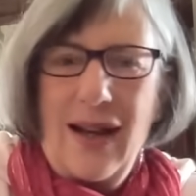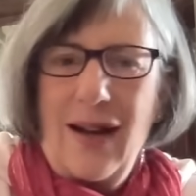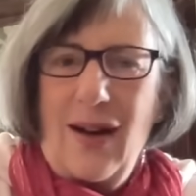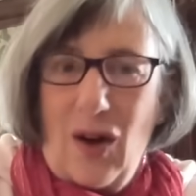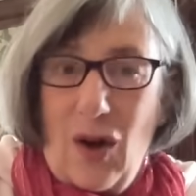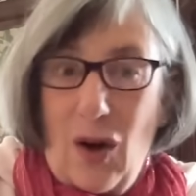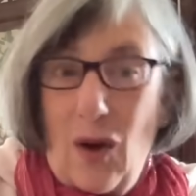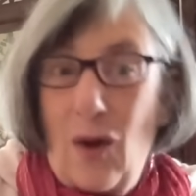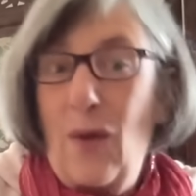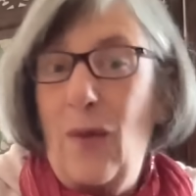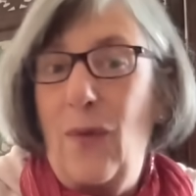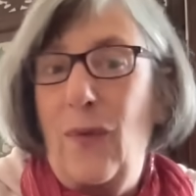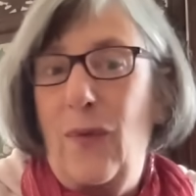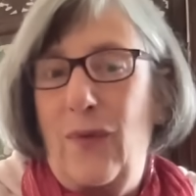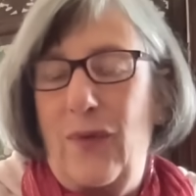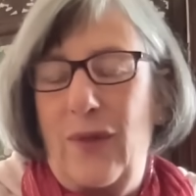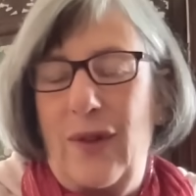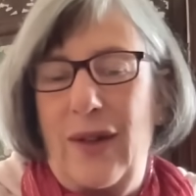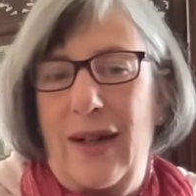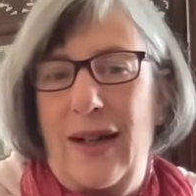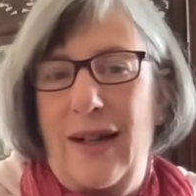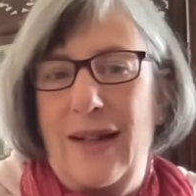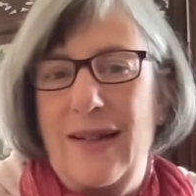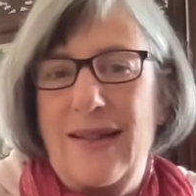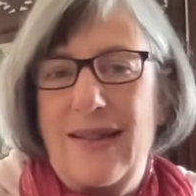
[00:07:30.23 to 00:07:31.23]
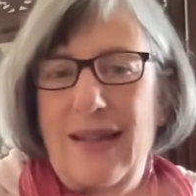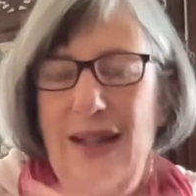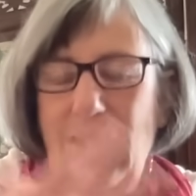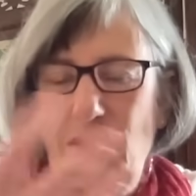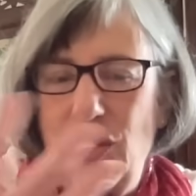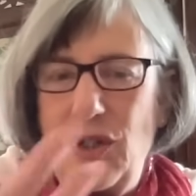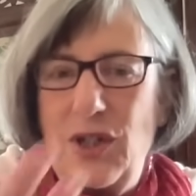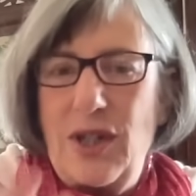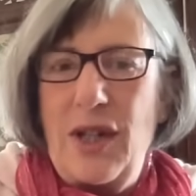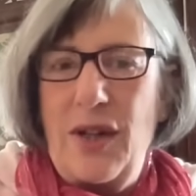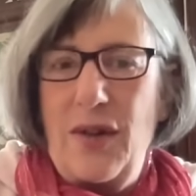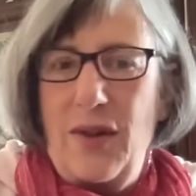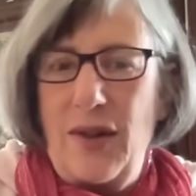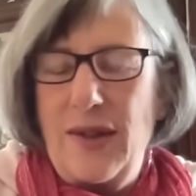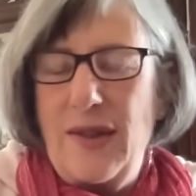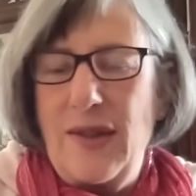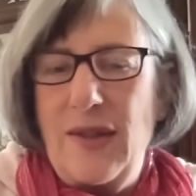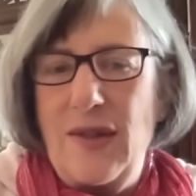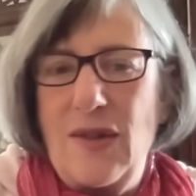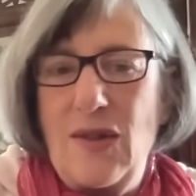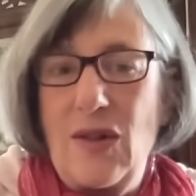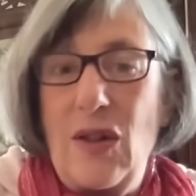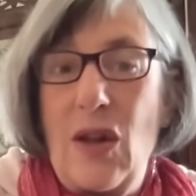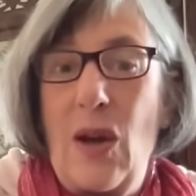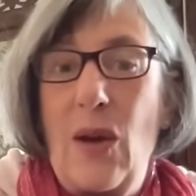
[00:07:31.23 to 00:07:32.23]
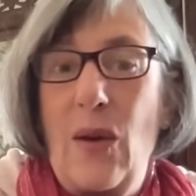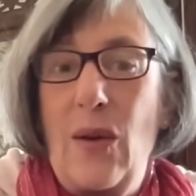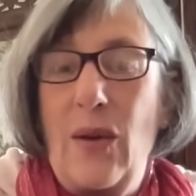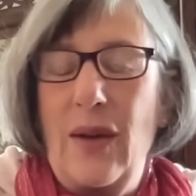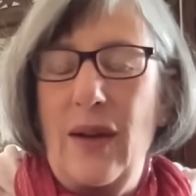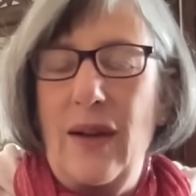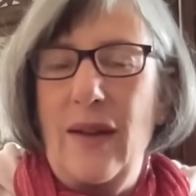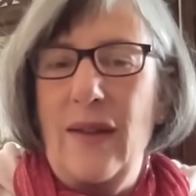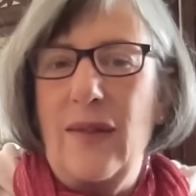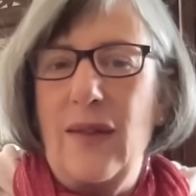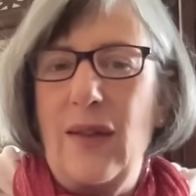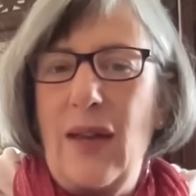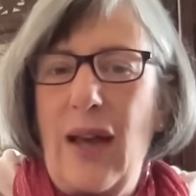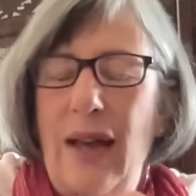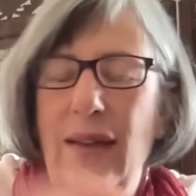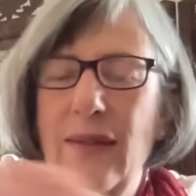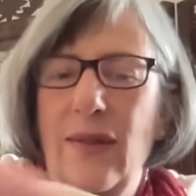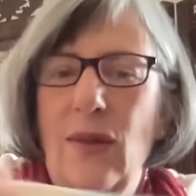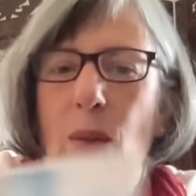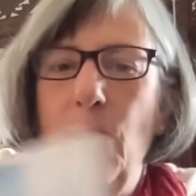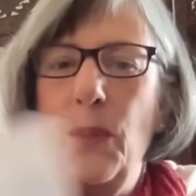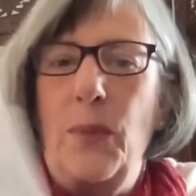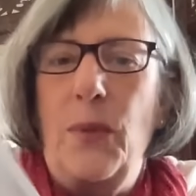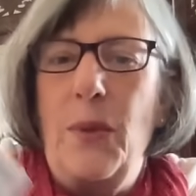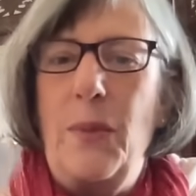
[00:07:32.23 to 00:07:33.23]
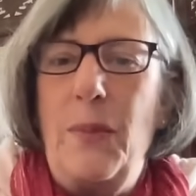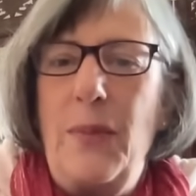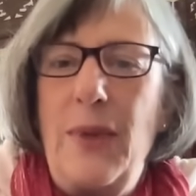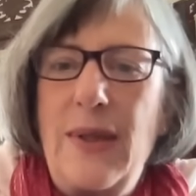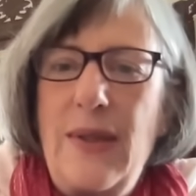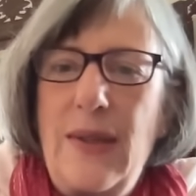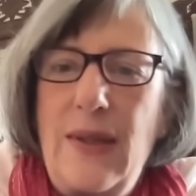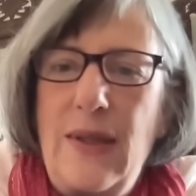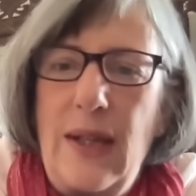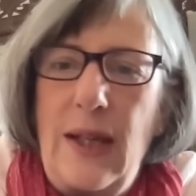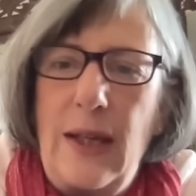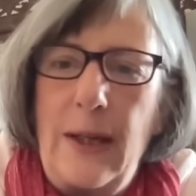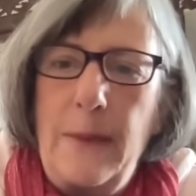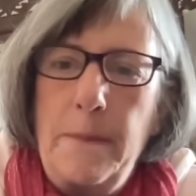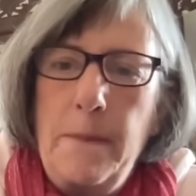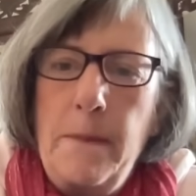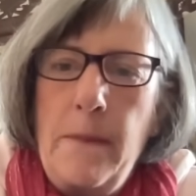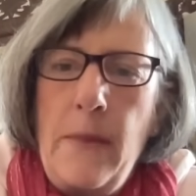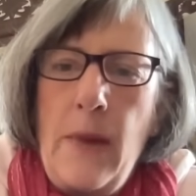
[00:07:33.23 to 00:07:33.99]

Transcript: of uh, Sagittarius is known as, as optimistic.